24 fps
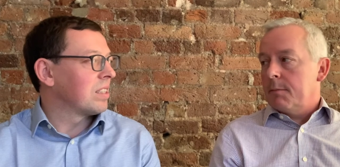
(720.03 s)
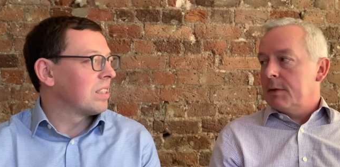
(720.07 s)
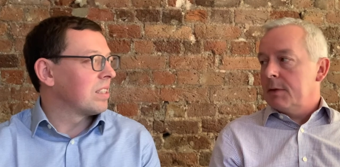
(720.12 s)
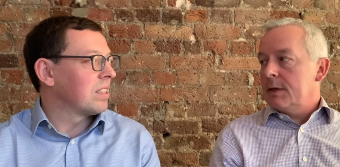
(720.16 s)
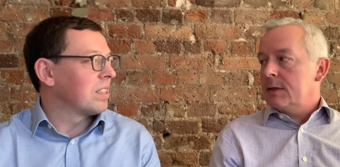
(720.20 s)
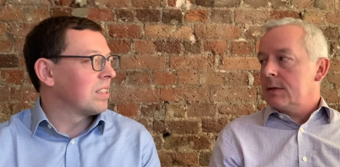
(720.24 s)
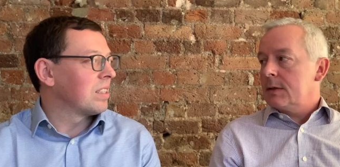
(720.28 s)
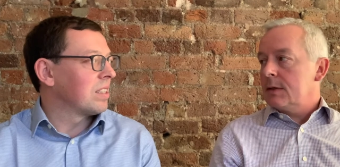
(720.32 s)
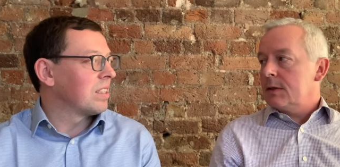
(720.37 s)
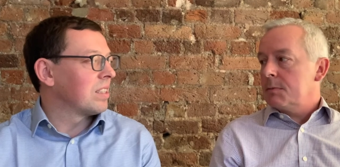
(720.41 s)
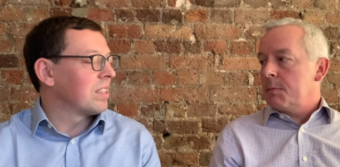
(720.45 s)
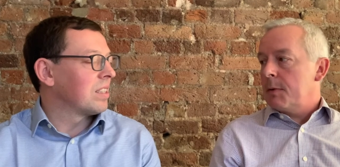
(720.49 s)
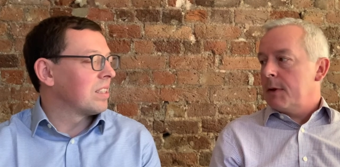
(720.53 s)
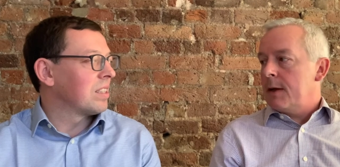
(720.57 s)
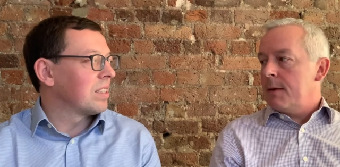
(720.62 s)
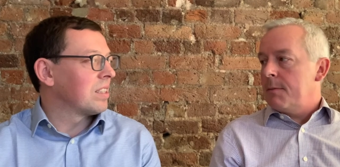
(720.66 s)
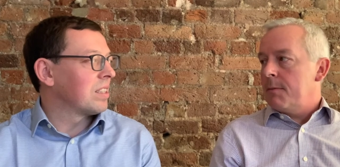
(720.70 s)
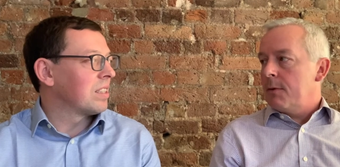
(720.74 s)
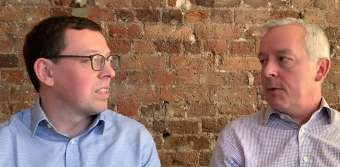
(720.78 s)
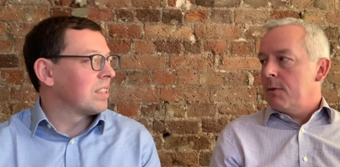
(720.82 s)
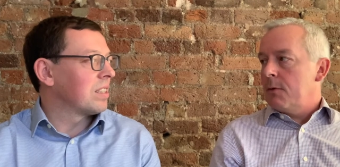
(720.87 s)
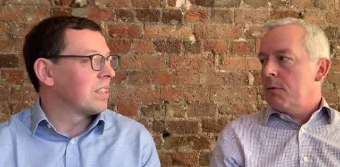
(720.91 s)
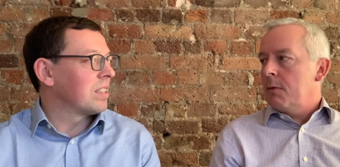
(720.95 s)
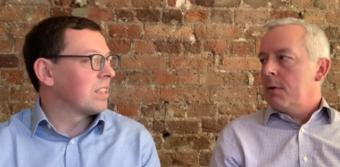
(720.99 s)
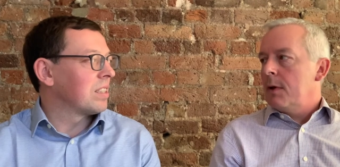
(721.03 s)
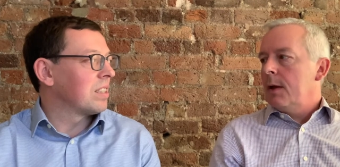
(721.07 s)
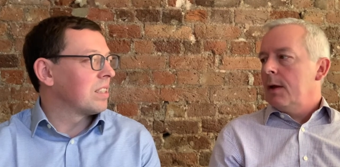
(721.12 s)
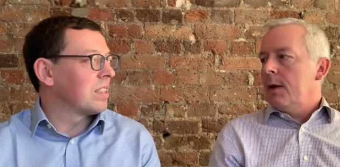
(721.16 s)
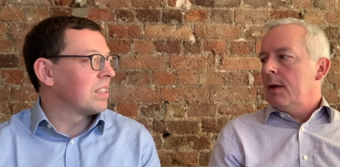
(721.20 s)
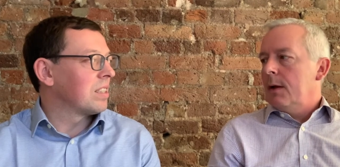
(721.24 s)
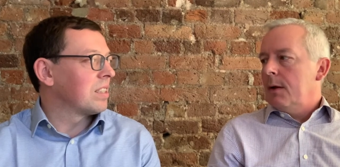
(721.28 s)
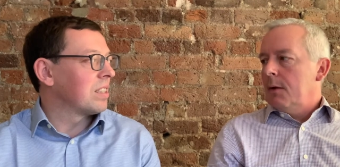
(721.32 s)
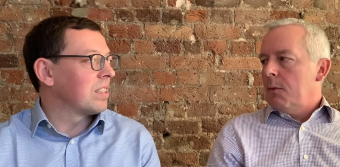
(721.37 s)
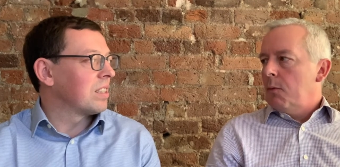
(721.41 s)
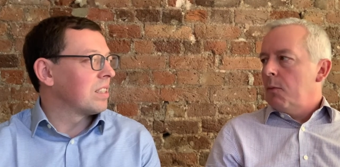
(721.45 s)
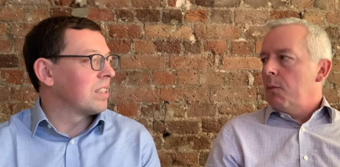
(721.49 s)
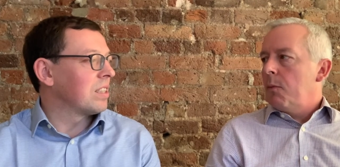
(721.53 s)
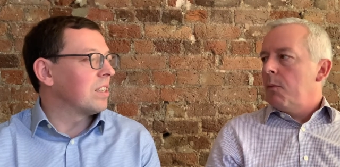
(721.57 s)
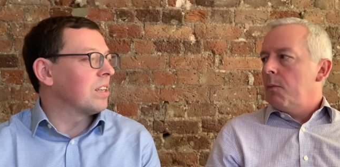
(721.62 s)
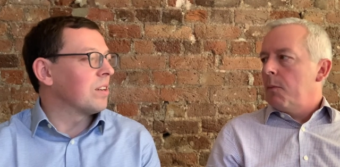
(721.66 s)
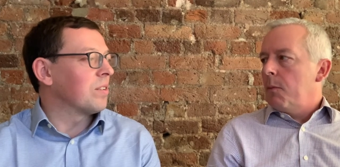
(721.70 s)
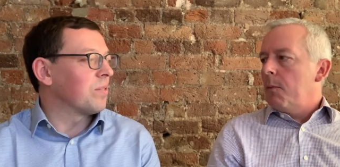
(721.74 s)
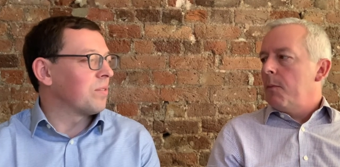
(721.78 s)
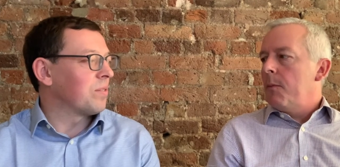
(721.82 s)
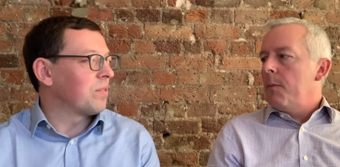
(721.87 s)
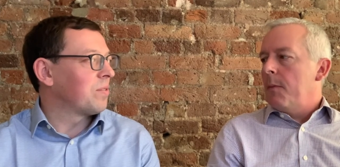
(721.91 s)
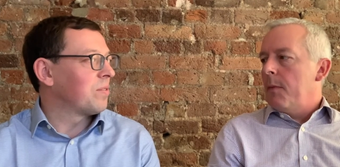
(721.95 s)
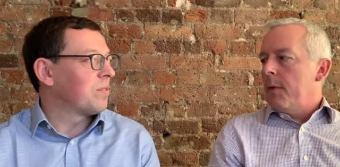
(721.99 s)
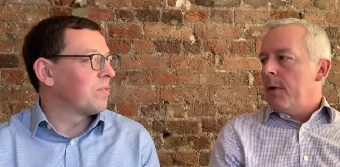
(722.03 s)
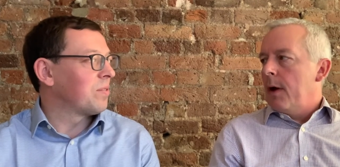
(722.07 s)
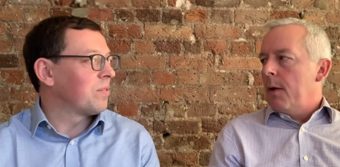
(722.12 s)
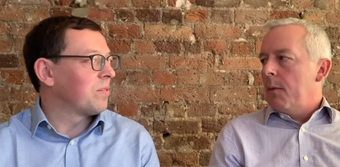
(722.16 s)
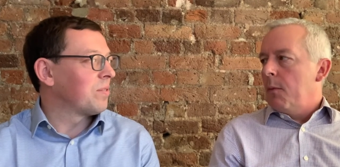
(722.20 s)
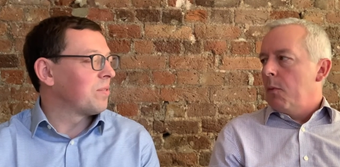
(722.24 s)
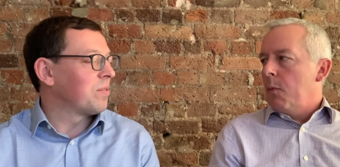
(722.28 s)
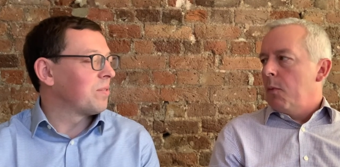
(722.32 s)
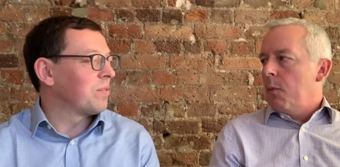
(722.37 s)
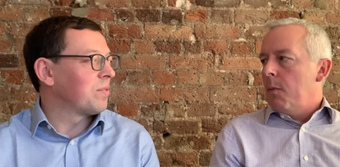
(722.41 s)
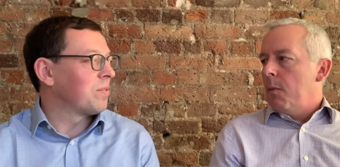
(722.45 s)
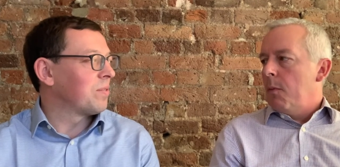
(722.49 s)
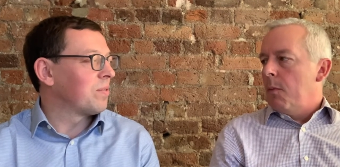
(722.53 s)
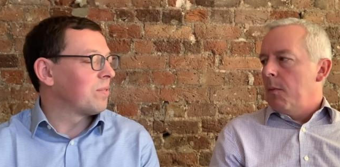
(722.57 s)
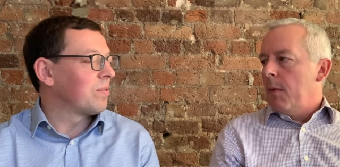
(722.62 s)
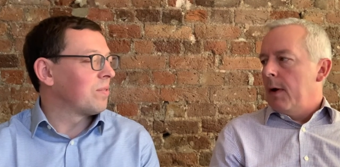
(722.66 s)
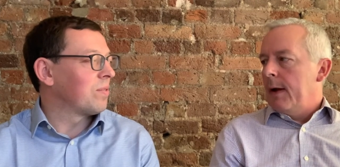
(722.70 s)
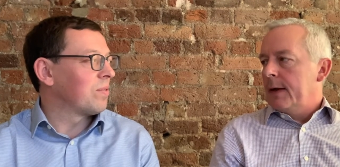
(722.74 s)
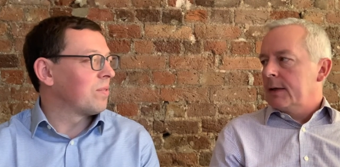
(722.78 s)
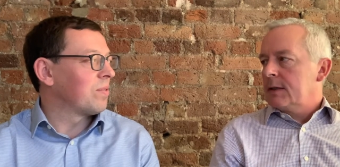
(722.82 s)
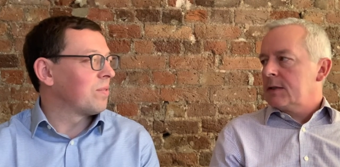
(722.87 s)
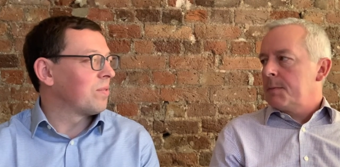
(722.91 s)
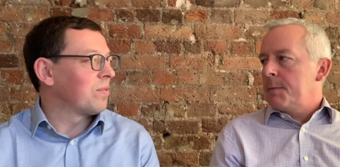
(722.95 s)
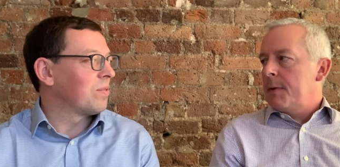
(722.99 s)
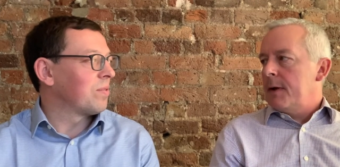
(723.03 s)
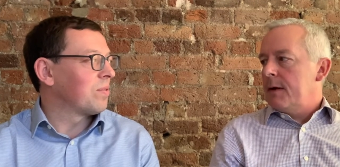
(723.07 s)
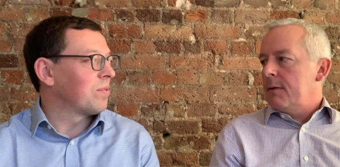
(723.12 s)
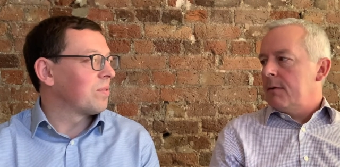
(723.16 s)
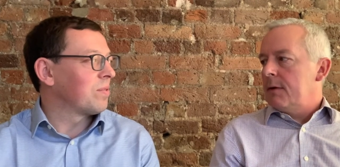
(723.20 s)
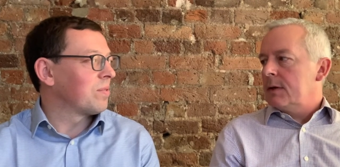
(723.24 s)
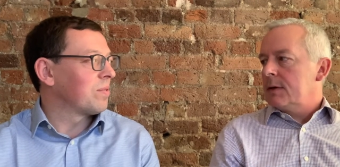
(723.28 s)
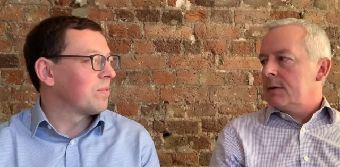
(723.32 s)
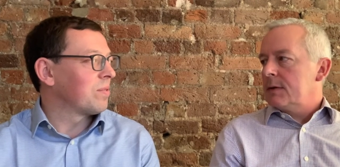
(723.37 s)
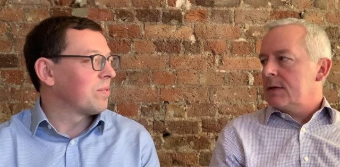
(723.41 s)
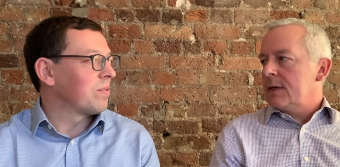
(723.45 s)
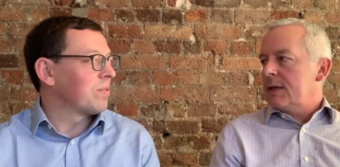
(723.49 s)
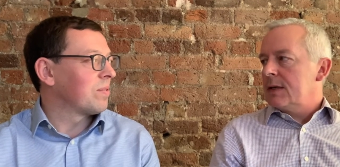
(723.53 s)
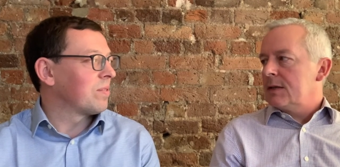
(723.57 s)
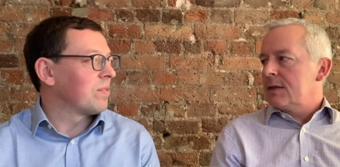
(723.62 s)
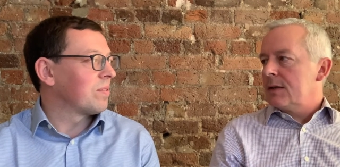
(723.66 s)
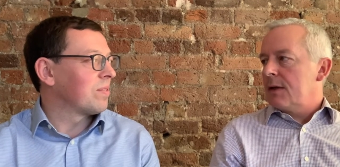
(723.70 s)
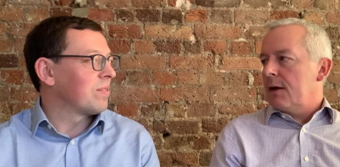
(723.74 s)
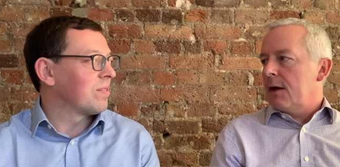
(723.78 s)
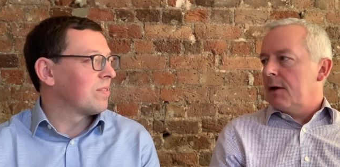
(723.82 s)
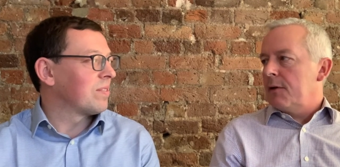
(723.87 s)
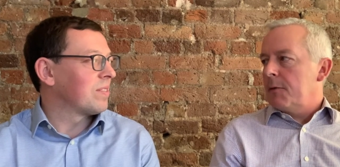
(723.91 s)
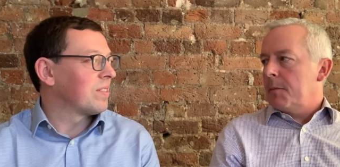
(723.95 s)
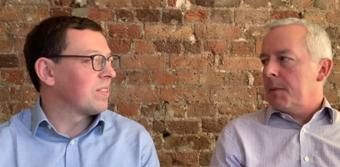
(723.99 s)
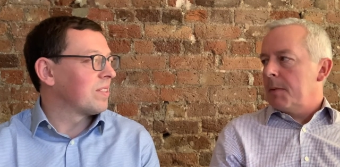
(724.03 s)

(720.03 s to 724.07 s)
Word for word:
Speaker 1: business people. Yeah. You know, experiences that other